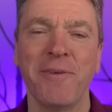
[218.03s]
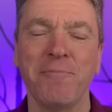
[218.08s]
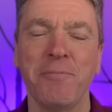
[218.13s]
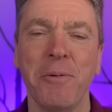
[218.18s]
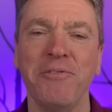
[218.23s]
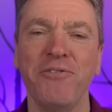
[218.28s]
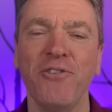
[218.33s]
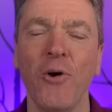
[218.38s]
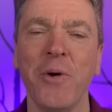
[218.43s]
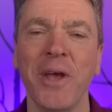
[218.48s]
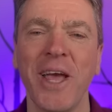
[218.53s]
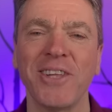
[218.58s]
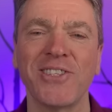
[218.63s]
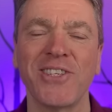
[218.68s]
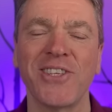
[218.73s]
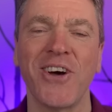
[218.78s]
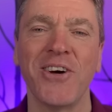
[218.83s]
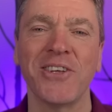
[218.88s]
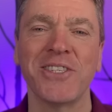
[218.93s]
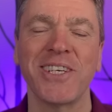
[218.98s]
But before we get
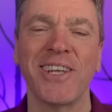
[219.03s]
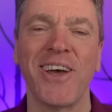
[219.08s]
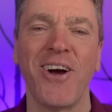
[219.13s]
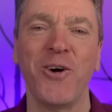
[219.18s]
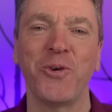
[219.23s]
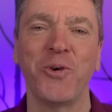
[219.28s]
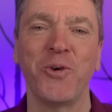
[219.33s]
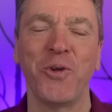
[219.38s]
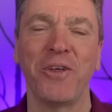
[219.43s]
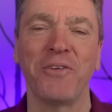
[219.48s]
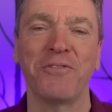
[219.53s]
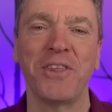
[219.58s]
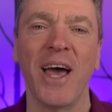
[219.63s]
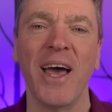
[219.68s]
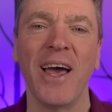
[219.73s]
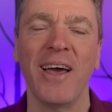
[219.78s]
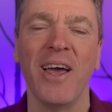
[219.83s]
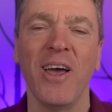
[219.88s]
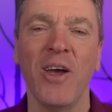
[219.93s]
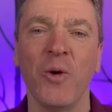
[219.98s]
started on all of
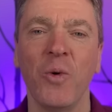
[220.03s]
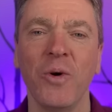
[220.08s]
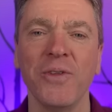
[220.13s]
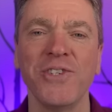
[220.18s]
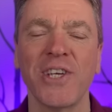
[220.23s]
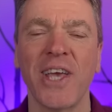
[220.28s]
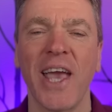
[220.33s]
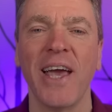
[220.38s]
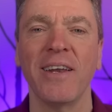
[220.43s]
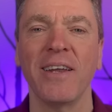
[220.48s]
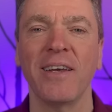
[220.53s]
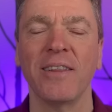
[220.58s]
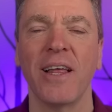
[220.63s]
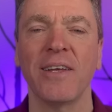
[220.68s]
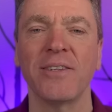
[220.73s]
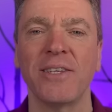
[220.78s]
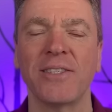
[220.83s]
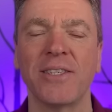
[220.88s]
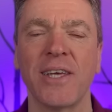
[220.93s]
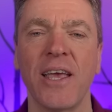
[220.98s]
that, once again, I'd
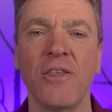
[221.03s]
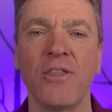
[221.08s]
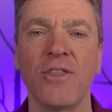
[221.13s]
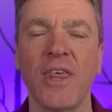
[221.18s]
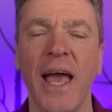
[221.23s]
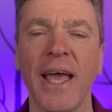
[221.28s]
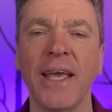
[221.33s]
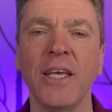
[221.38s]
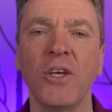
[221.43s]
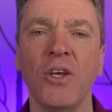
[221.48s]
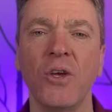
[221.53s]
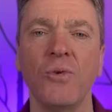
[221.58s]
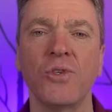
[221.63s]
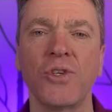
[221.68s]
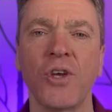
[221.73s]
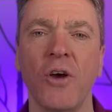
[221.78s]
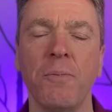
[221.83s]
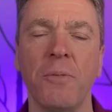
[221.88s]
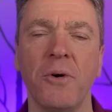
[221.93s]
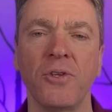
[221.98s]
like to say thank you
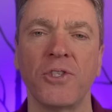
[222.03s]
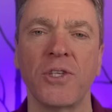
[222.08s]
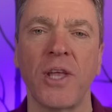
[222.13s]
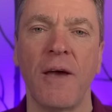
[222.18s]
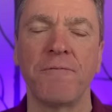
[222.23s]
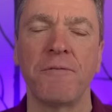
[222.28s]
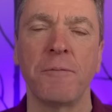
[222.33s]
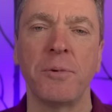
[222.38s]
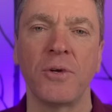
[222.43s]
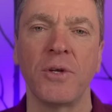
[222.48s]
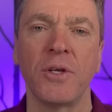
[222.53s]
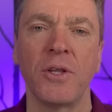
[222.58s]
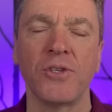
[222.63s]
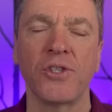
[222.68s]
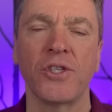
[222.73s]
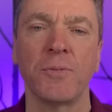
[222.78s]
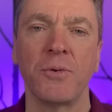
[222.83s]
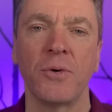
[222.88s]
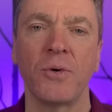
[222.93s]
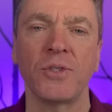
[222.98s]
so much to everybody
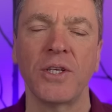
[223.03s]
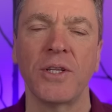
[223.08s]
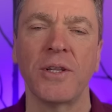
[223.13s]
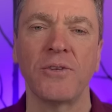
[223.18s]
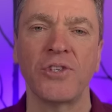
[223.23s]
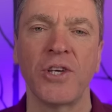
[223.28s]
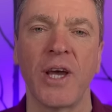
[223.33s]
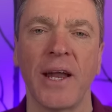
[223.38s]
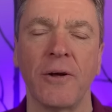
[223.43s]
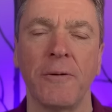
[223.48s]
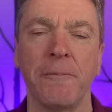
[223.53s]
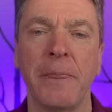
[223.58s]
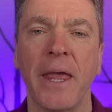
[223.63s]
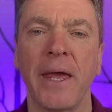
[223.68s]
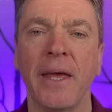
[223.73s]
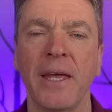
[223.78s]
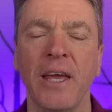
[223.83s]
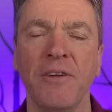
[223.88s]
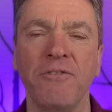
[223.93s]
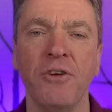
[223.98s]
that's supporting the channel.
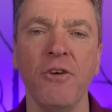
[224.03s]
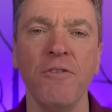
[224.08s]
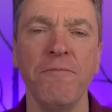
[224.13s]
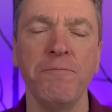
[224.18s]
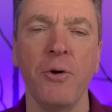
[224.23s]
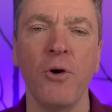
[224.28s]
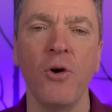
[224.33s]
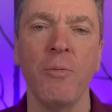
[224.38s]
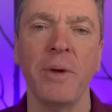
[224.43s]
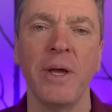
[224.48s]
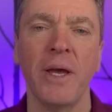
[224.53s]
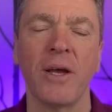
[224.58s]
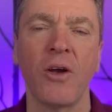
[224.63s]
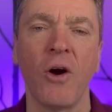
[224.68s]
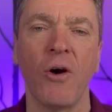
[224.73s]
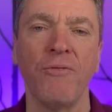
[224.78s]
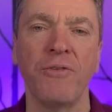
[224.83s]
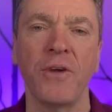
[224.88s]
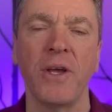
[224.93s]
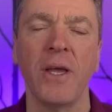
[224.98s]
If you've bought me a
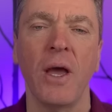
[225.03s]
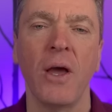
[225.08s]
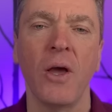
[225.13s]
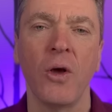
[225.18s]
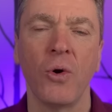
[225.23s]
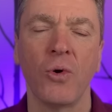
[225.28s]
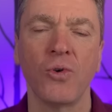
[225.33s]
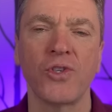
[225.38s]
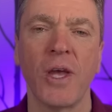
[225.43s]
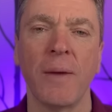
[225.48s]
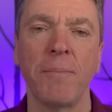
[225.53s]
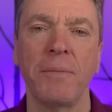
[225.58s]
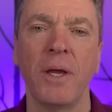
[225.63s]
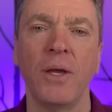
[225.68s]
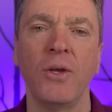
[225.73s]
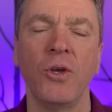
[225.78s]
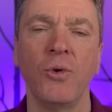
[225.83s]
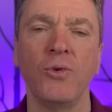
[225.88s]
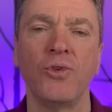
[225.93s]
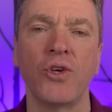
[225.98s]
coffee or sent me
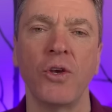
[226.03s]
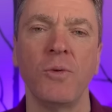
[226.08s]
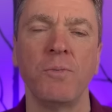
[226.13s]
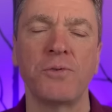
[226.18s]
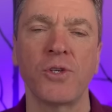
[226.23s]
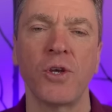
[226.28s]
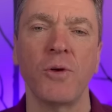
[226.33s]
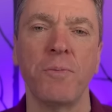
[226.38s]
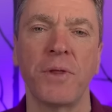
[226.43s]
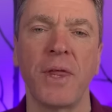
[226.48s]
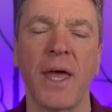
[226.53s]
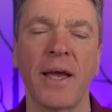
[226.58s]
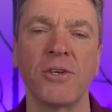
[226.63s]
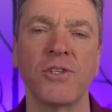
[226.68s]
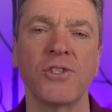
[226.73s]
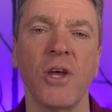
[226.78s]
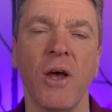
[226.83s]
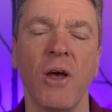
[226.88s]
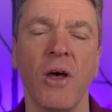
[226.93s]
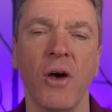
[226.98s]
a YouTube super
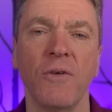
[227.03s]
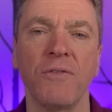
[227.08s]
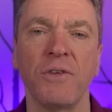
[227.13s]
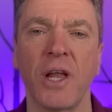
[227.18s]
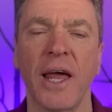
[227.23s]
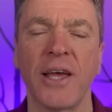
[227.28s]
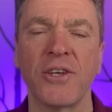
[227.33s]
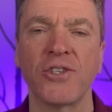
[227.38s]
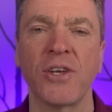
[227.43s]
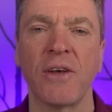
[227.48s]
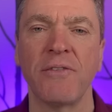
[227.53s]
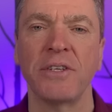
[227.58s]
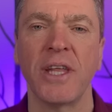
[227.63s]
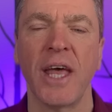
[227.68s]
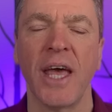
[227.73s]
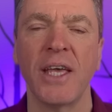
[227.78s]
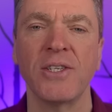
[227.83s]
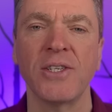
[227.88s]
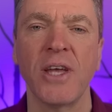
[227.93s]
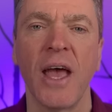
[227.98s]
thanks over the last seven
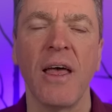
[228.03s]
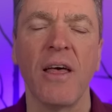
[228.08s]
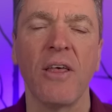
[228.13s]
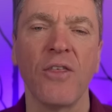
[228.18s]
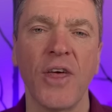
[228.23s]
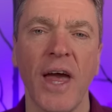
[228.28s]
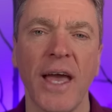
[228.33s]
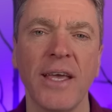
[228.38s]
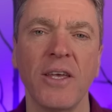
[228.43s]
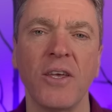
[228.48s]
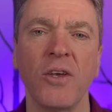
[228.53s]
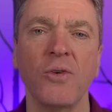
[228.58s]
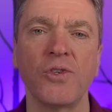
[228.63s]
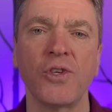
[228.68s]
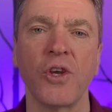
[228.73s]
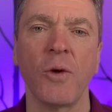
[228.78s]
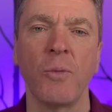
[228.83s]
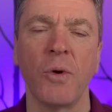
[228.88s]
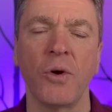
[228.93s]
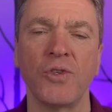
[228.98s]
days, thank you
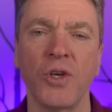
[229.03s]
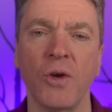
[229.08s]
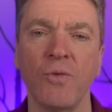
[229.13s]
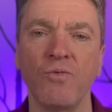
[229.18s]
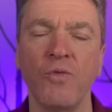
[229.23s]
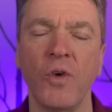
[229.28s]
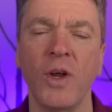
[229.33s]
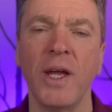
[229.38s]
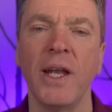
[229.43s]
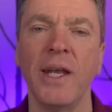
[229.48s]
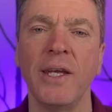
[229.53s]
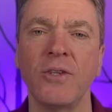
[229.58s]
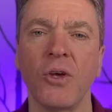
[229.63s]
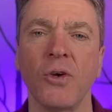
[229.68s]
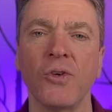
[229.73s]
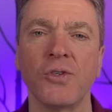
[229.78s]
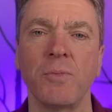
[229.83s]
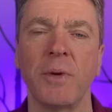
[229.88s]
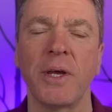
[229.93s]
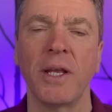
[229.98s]
so much. It really
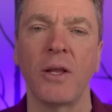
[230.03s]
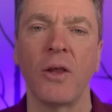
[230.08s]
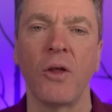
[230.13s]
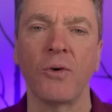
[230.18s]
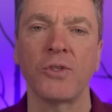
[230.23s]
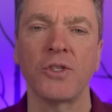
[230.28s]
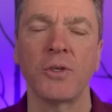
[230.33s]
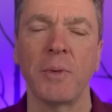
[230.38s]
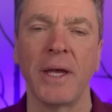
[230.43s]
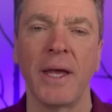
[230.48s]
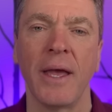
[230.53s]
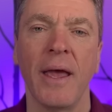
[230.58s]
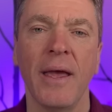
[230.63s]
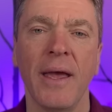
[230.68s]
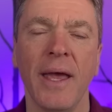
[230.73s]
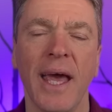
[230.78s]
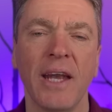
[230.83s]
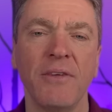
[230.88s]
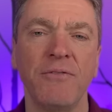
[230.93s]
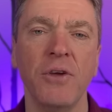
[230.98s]
does mean a lot to me.
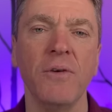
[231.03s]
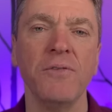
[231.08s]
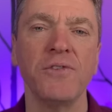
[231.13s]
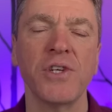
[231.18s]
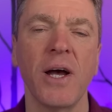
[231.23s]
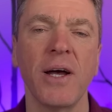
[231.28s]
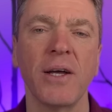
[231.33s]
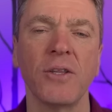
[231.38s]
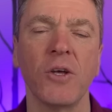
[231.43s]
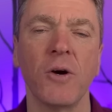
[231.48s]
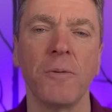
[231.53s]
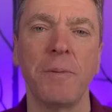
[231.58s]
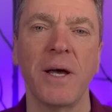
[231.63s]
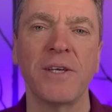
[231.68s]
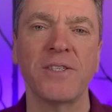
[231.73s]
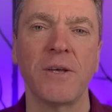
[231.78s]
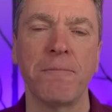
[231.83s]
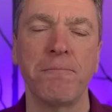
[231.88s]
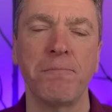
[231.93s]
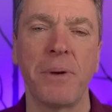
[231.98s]
And if you've signed up
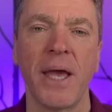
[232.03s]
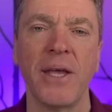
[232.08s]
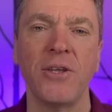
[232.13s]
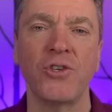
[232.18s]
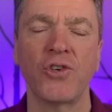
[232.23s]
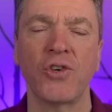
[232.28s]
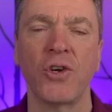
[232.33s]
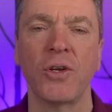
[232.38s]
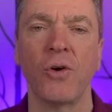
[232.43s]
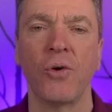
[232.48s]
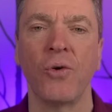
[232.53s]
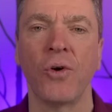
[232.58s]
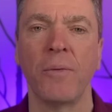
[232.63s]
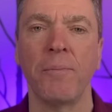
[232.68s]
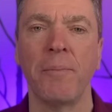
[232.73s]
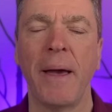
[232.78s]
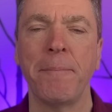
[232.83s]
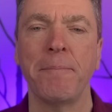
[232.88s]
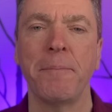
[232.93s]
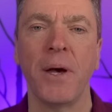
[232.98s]
as a patron or a
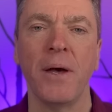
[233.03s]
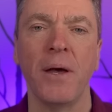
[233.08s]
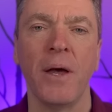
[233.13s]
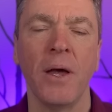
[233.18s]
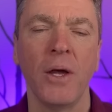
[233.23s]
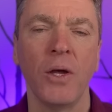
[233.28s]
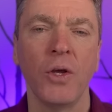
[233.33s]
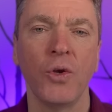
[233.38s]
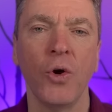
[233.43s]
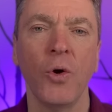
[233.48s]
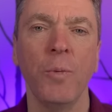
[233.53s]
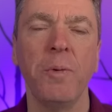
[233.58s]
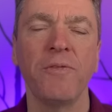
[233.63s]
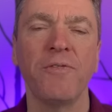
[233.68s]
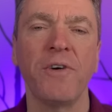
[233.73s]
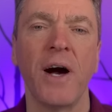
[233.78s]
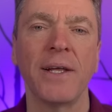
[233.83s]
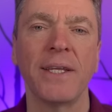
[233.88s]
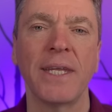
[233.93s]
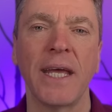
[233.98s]
member, you're
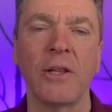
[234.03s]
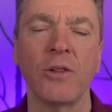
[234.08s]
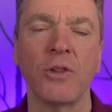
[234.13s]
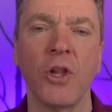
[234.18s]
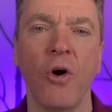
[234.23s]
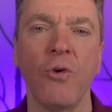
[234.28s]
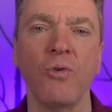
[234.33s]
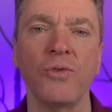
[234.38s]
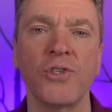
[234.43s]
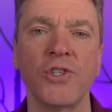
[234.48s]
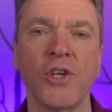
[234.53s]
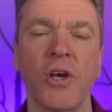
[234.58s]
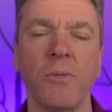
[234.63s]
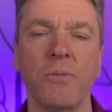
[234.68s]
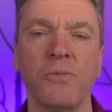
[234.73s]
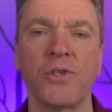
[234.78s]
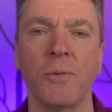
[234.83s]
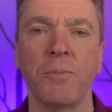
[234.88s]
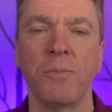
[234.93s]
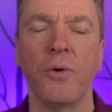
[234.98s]
providing long
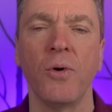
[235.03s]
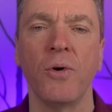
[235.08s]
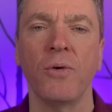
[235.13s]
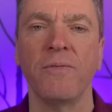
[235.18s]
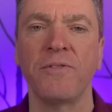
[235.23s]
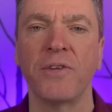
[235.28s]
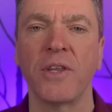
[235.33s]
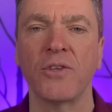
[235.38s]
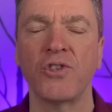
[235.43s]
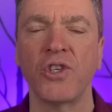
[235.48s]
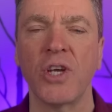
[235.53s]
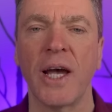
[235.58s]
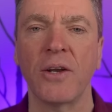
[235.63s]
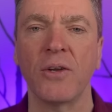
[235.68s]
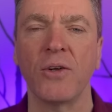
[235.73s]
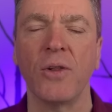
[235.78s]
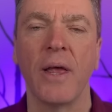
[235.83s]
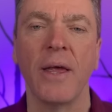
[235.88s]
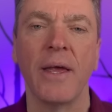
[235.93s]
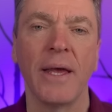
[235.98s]
term support for the
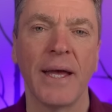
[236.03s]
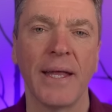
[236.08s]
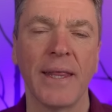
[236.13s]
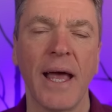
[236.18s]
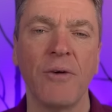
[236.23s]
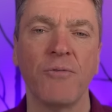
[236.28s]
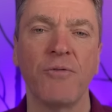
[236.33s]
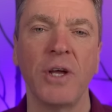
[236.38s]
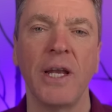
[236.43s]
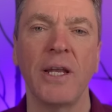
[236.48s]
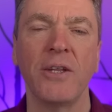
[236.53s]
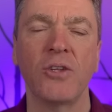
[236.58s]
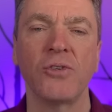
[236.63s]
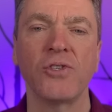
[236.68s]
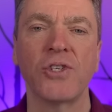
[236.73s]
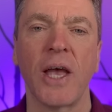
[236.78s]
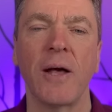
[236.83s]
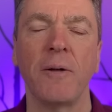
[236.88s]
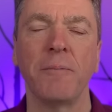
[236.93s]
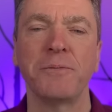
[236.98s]
channel, and that really
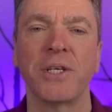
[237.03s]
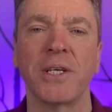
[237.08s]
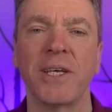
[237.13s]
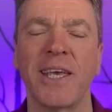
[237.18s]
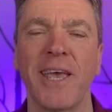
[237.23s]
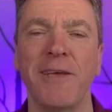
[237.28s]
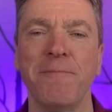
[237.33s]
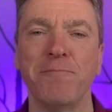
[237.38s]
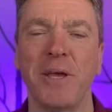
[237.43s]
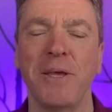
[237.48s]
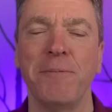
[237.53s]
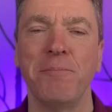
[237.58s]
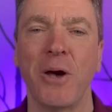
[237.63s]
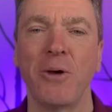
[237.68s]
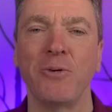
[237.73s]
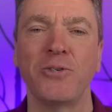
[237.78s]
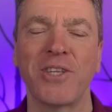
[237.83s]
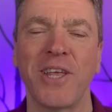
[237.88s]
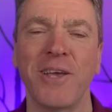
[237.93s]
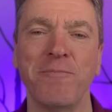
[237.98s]
does help to keep me
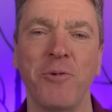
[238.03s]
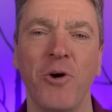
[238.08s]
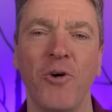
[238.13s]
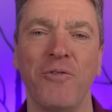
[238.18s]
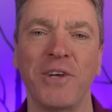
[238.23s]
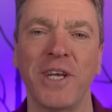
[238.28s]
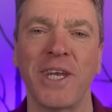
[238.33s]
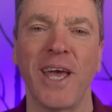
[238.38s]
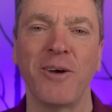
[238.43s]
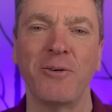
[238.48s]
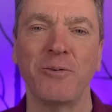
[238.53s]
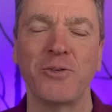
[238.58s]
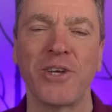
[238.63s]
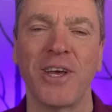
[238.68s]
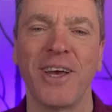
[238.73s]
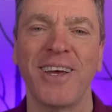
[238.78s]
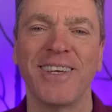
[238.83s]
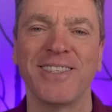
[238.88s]
posting more videos.